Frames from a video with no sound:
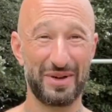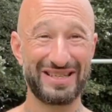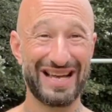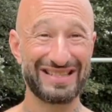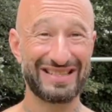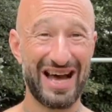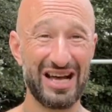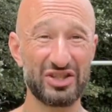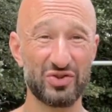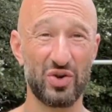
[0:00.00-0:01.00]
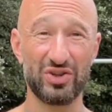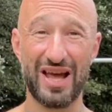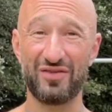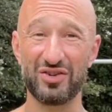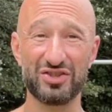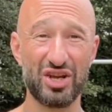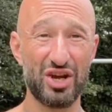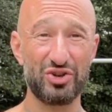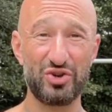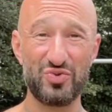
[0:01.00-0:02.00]
But testosterone
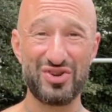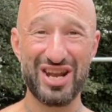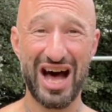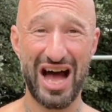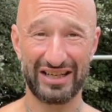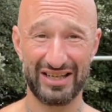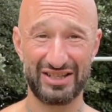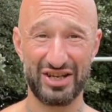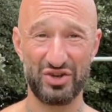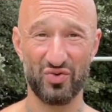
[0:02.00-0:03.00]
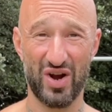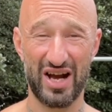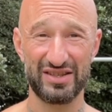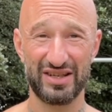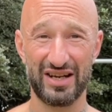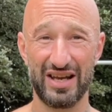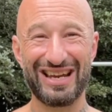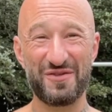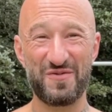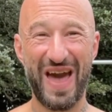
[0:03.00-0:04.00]
levels do not continue rising.
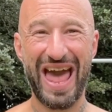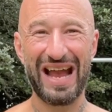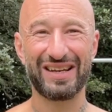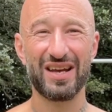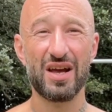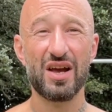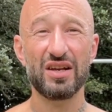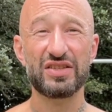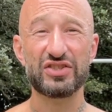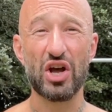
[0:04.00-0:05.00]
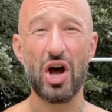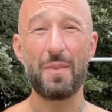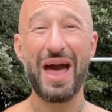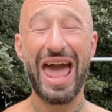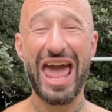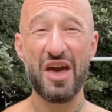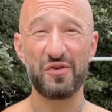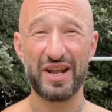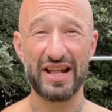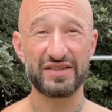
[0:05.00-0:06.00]
In fact, some
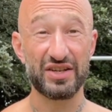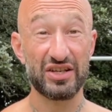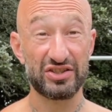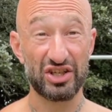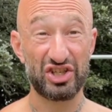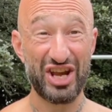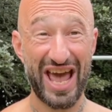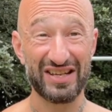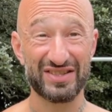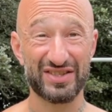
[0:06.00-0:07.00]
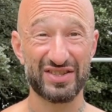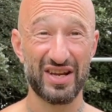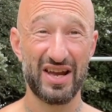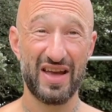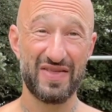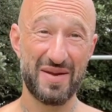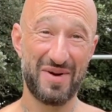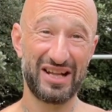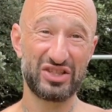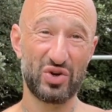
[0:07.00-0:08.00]
evidence suggests they
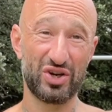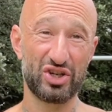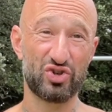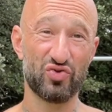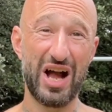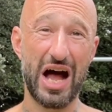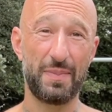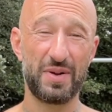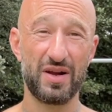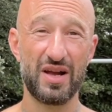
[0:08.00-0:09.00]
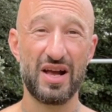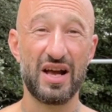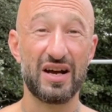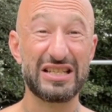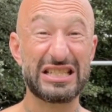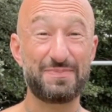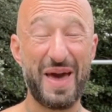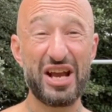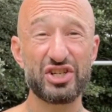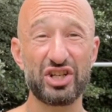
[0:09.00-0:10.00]
might start to drop,
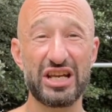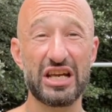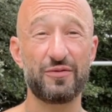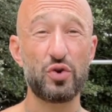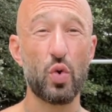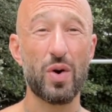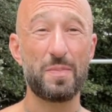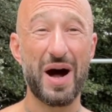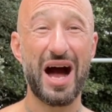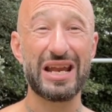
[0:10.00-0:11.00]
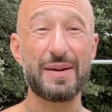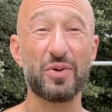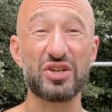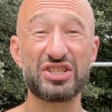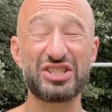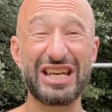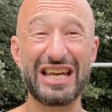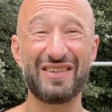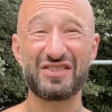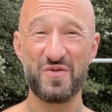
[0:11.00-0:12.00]
especially if your body
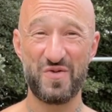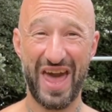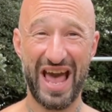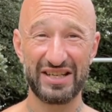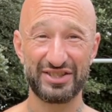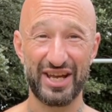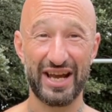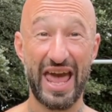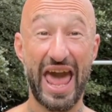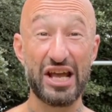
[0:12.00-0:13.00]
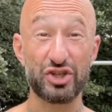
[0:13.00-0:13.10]
perceives fasting as